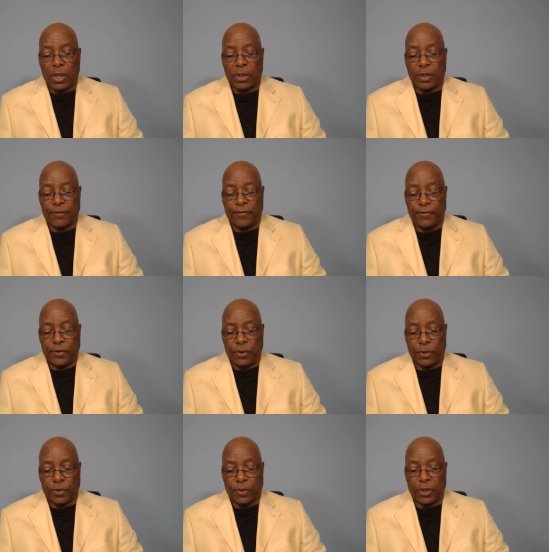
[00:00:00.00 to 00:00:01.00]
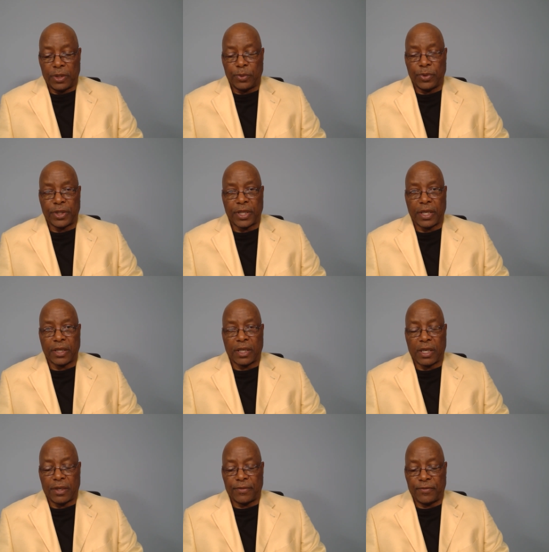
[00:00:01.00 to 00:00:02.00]
the funeral, and we thank
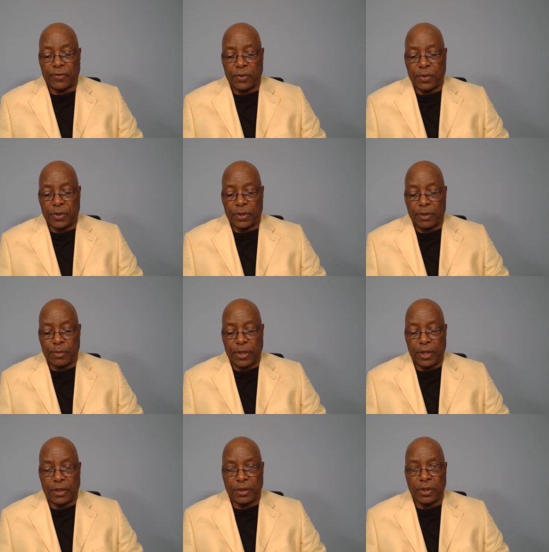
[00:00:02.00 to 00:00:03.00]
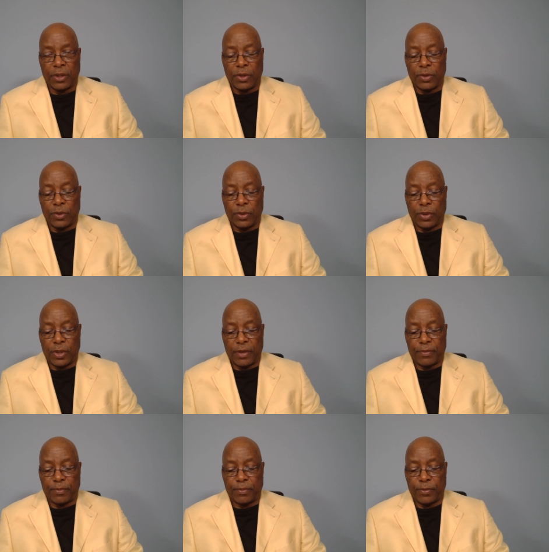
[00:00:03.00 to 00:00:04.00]
God for the men who
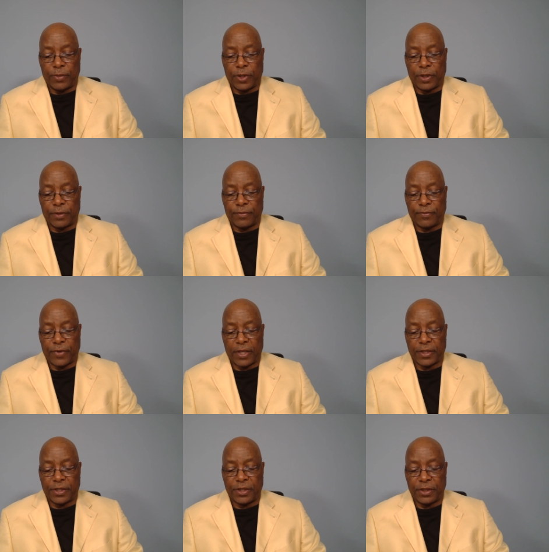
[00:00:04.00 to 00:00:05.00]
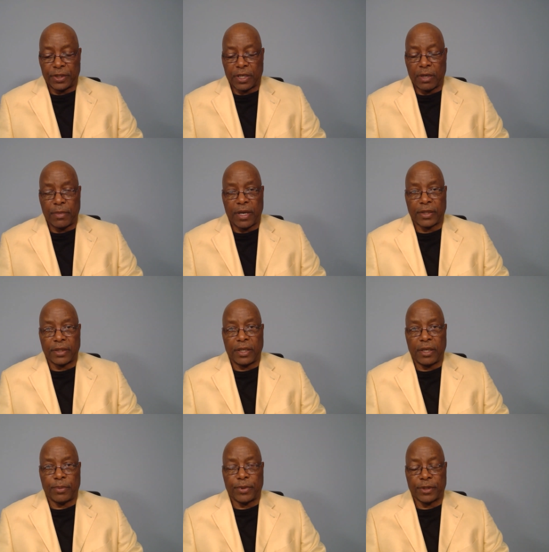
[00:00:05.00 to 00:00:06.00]
have um, volunteered to come out and
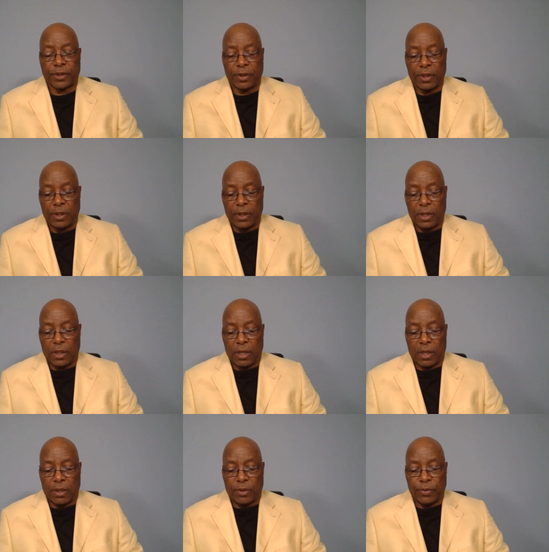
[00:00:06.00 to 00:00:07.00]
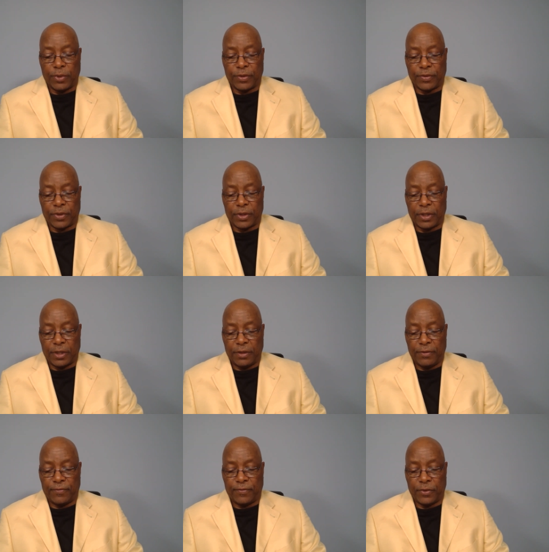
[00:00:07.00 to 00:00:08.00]
help us uh, with the
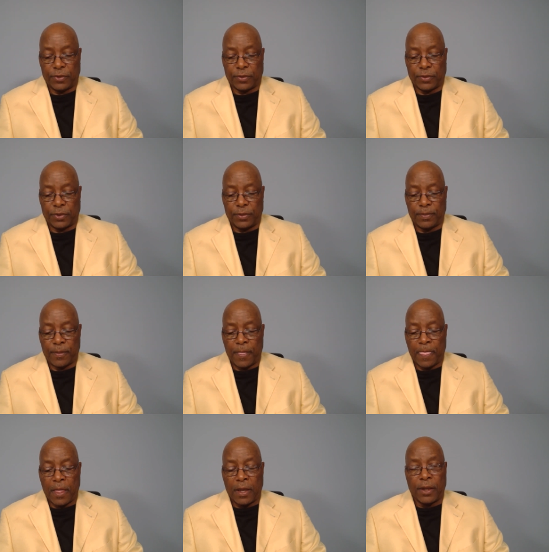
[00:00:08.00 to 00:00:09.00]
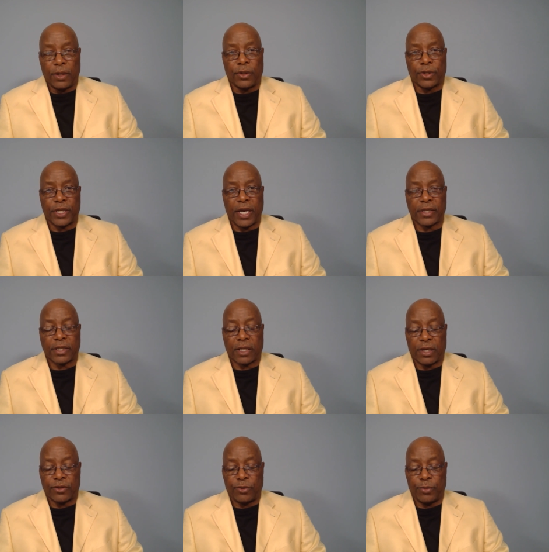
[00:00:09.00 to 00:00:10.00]
funeral your tax
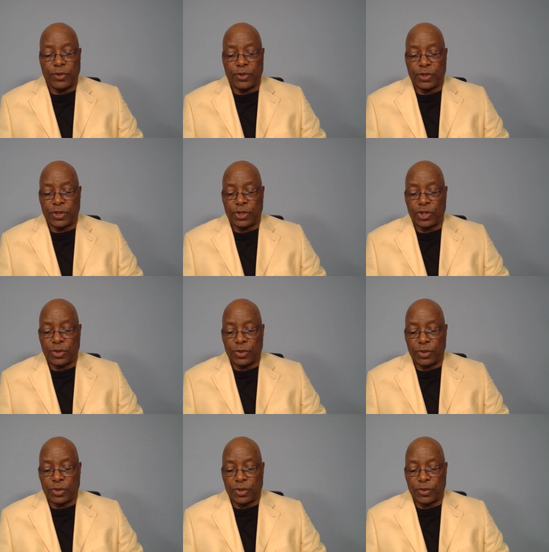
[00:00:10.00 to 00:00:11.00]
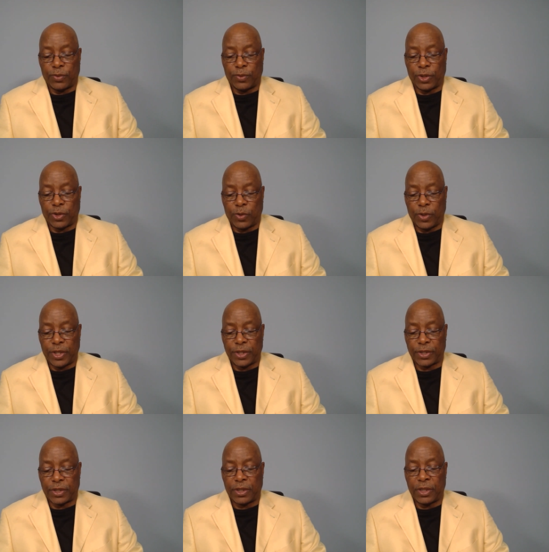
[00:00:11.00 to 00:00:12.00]
contribution uh,
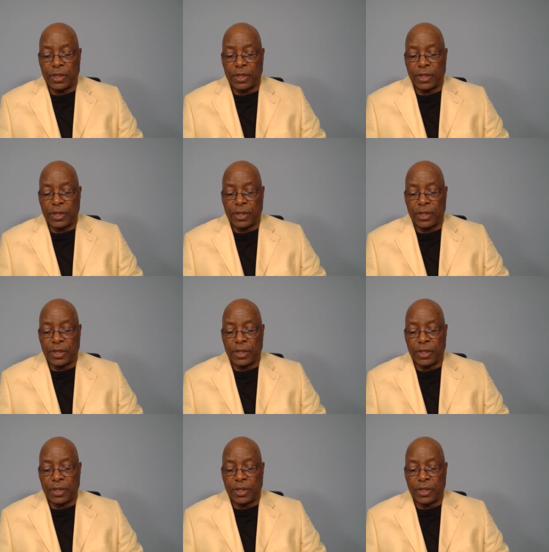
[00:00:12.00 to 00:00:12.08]
request